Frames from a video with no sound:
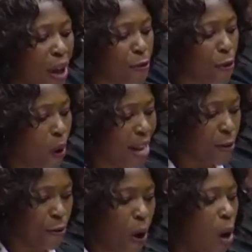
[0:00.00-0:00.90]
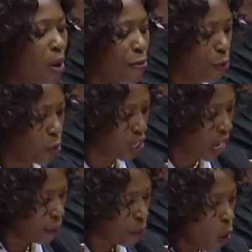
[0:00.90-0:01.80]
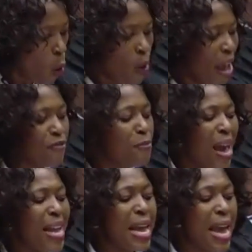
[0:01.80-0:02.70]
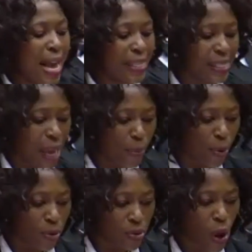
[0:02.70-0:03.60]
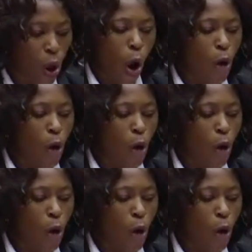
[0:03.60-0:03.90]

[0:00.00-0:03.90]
way forward for our future. We have many examples